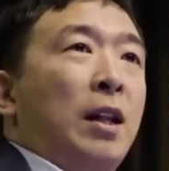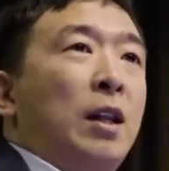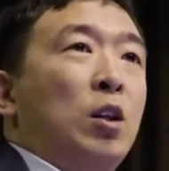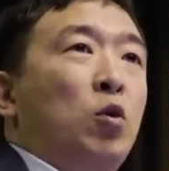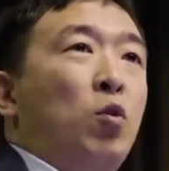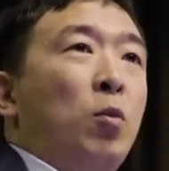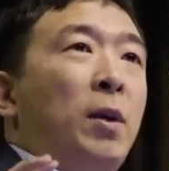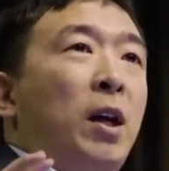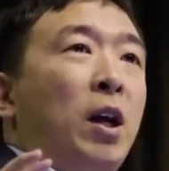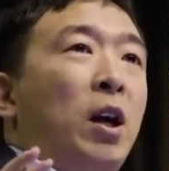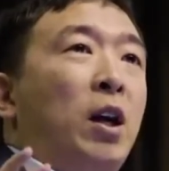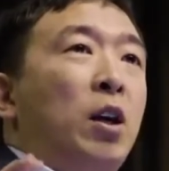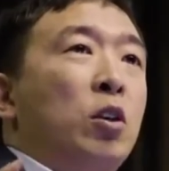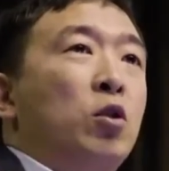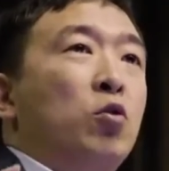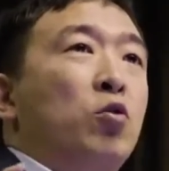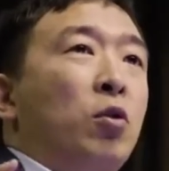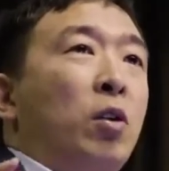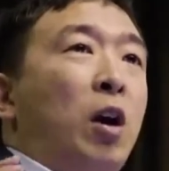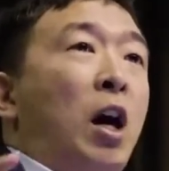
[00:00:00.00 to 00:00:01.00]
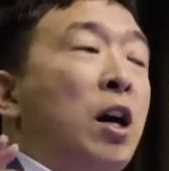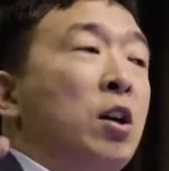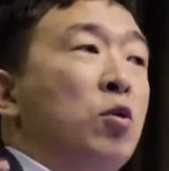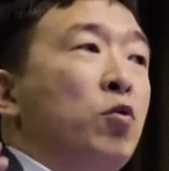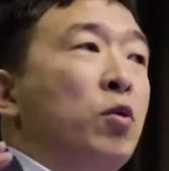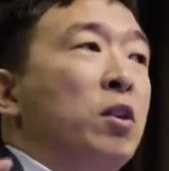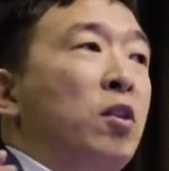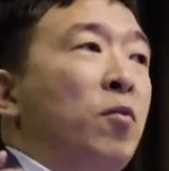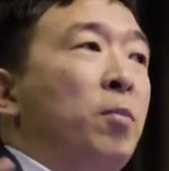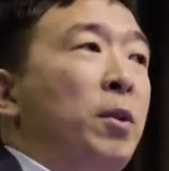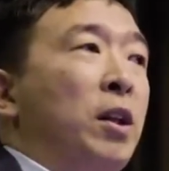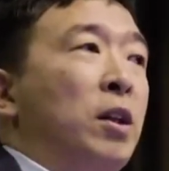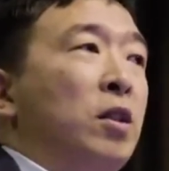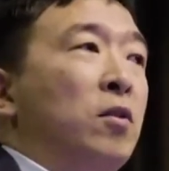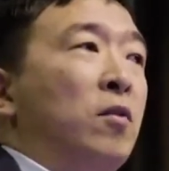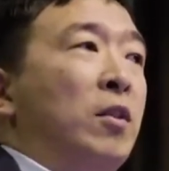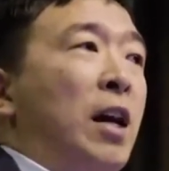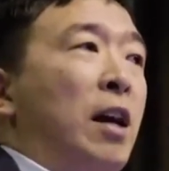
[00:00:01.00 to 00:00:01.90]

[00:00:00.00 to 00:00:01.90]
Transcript: This would be hundreds of billions of